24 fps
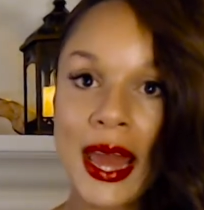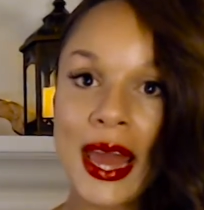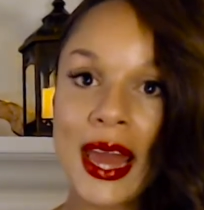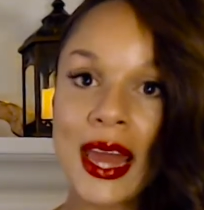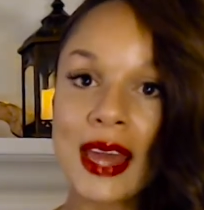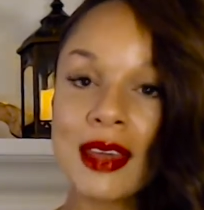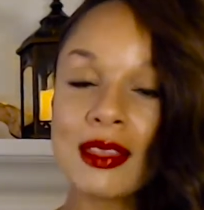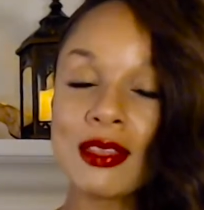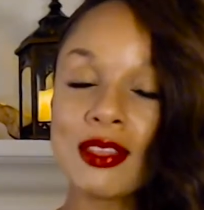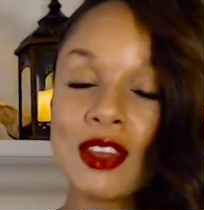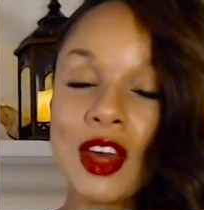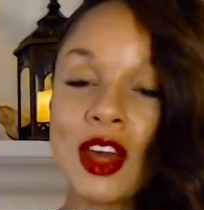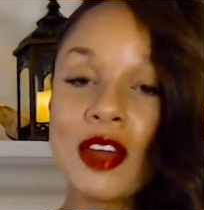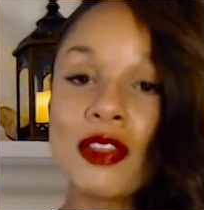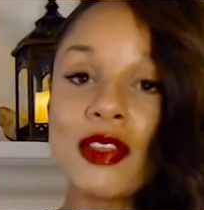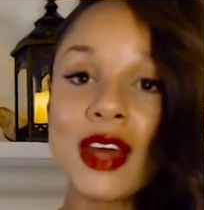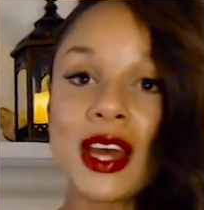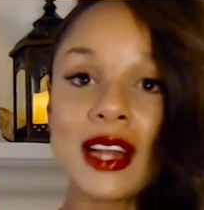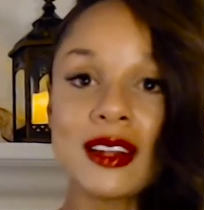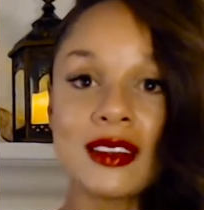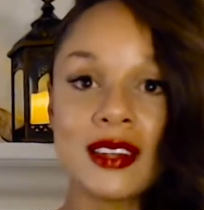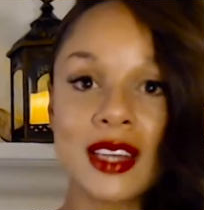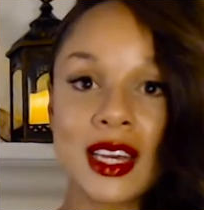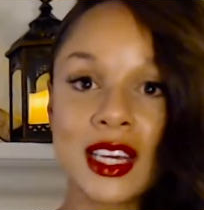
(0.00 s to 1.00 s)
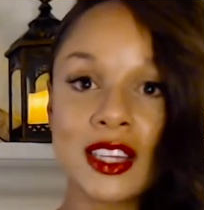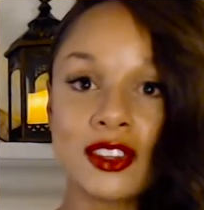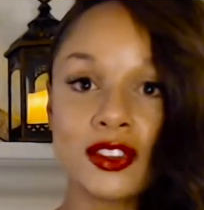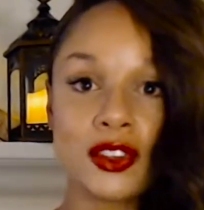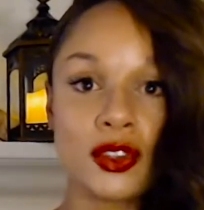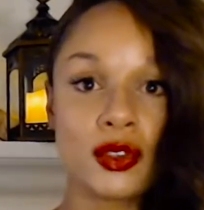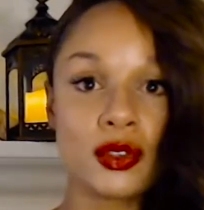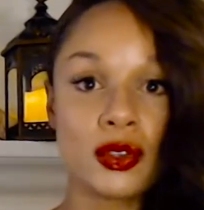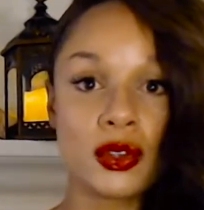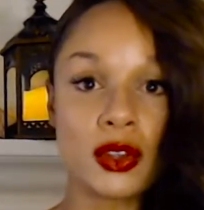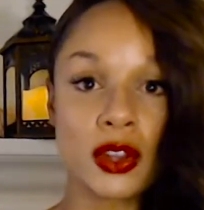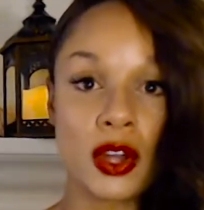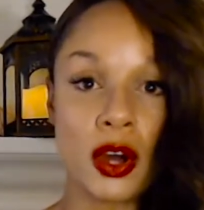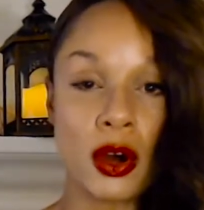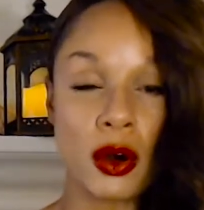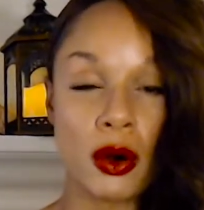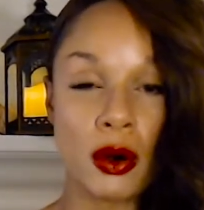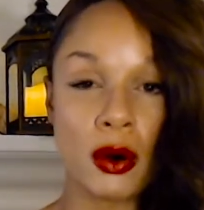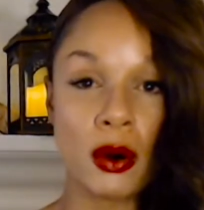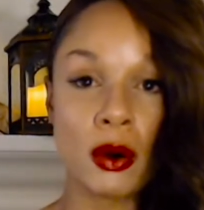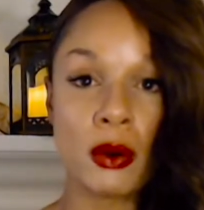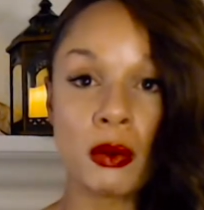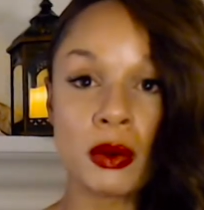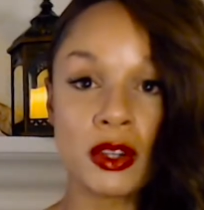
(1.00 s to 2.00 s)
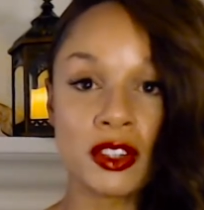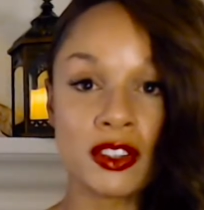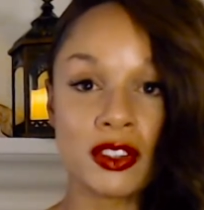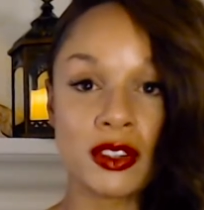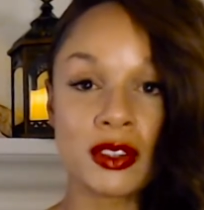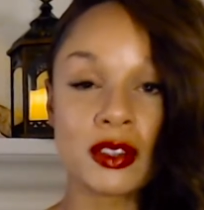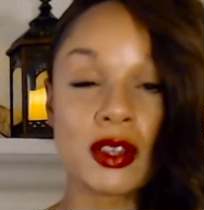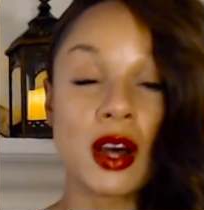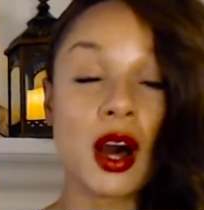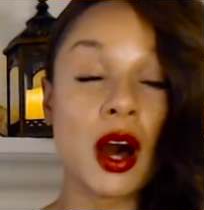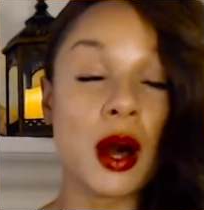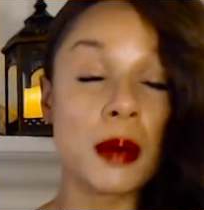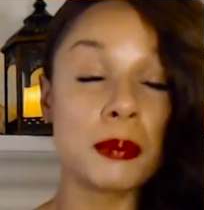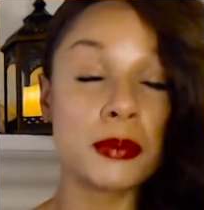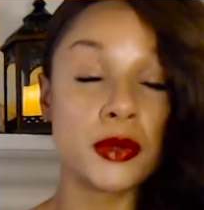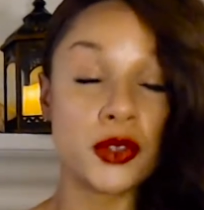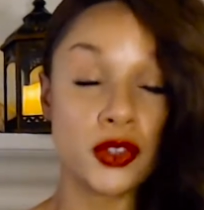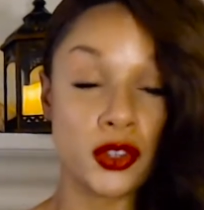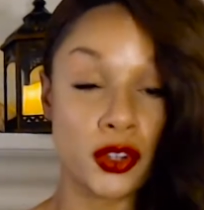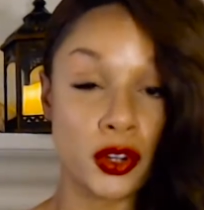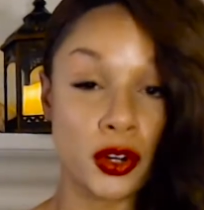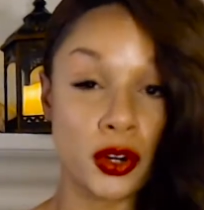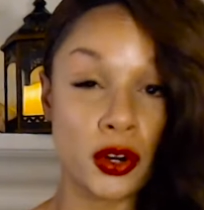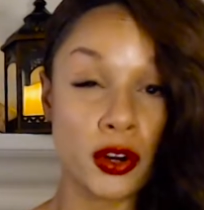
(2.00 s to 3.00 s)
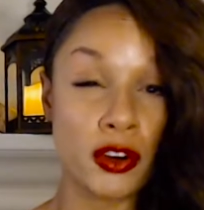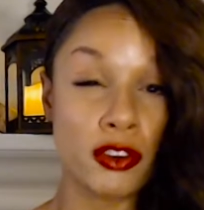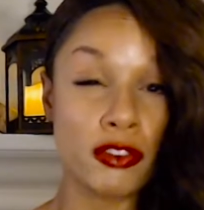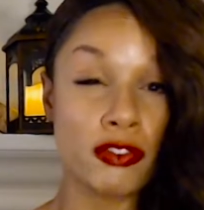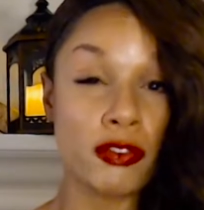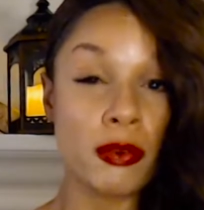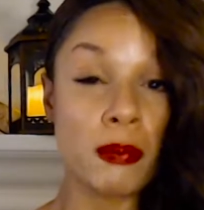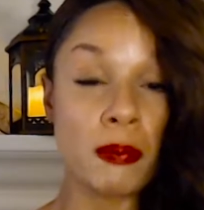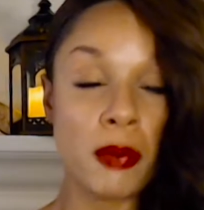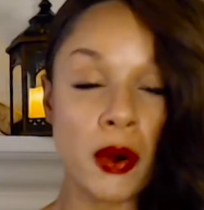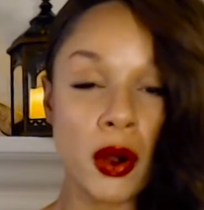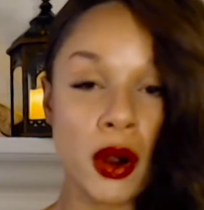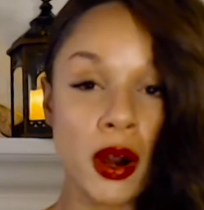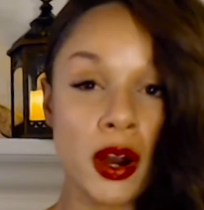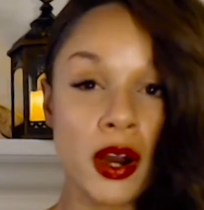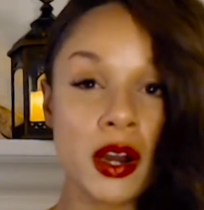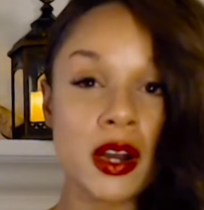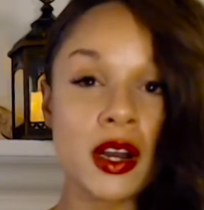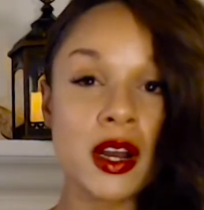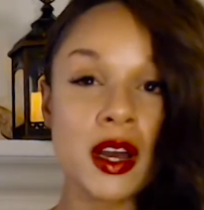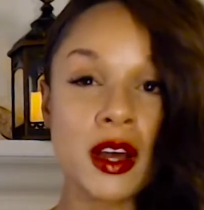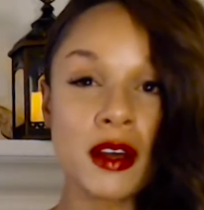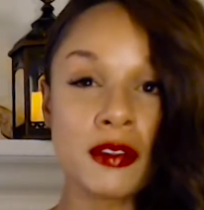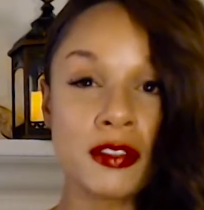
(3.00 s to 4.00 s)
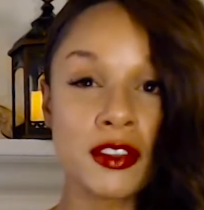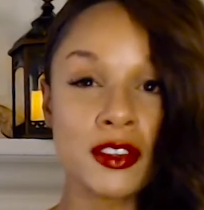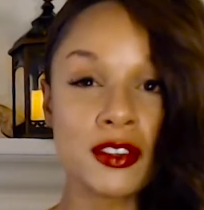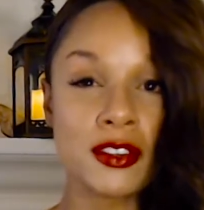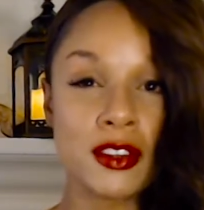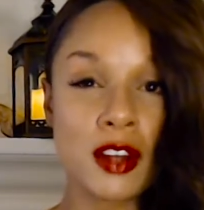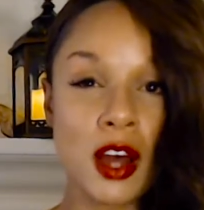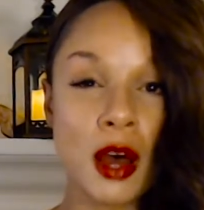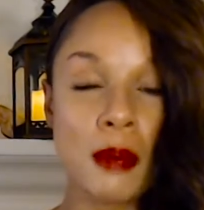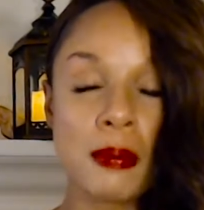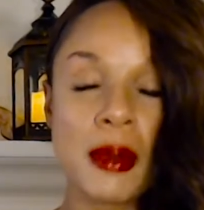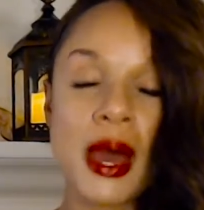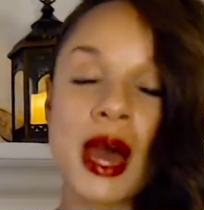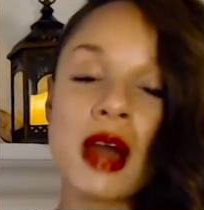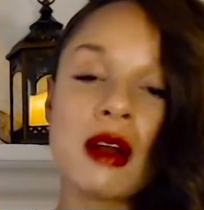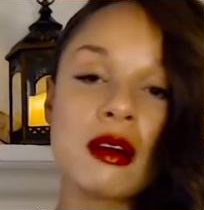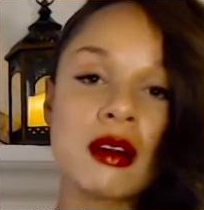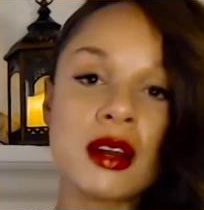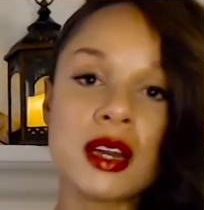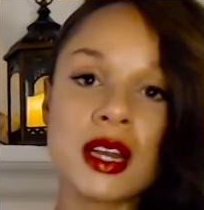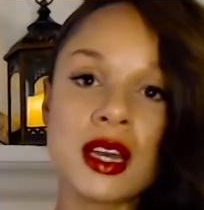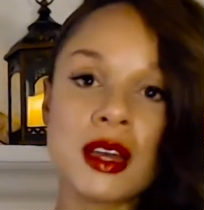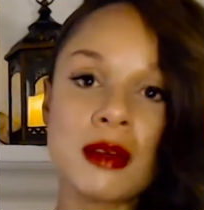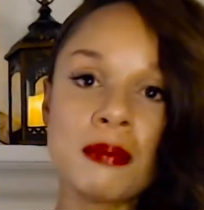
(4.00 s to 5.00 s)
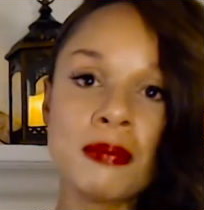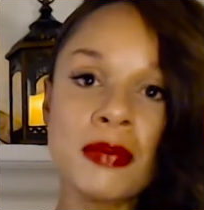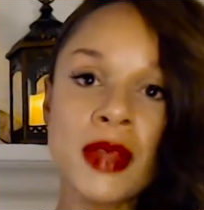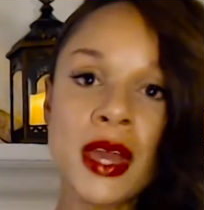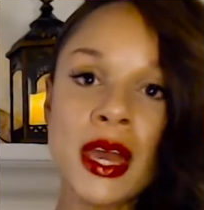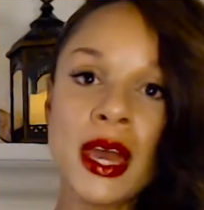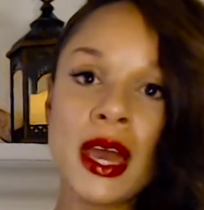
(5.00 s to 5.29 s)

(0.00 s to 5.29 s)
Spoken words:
And then that takes you to the O, which is the observe part of the STOP acronym.